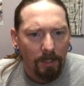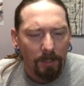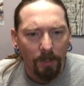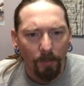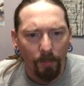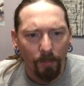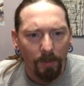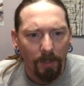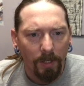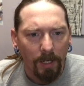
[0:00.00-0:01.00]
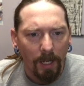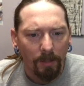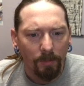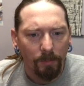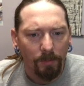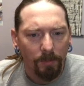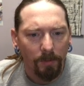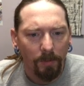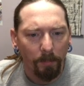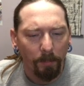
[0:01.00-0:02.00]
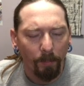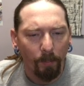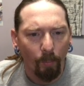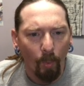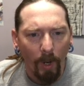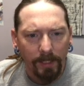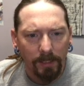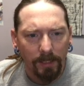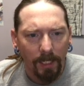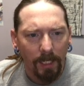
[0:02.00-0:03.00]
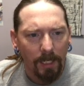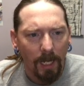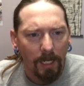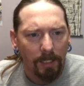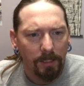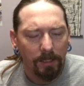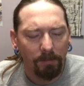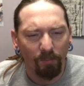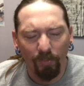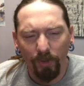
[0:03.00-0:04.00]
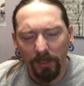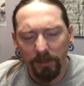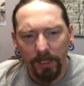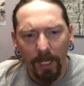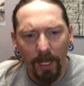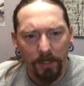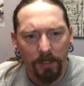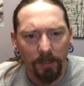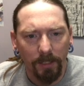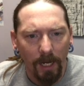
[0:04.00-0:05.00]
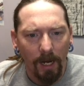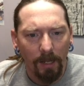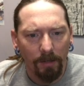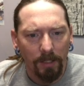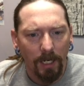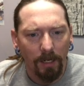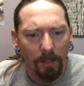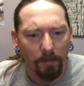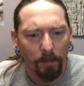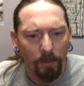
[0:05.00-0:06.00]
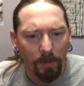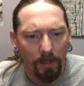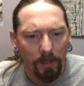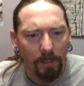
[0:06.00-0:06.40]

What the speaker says: So now white cannot really castle on either side of the board.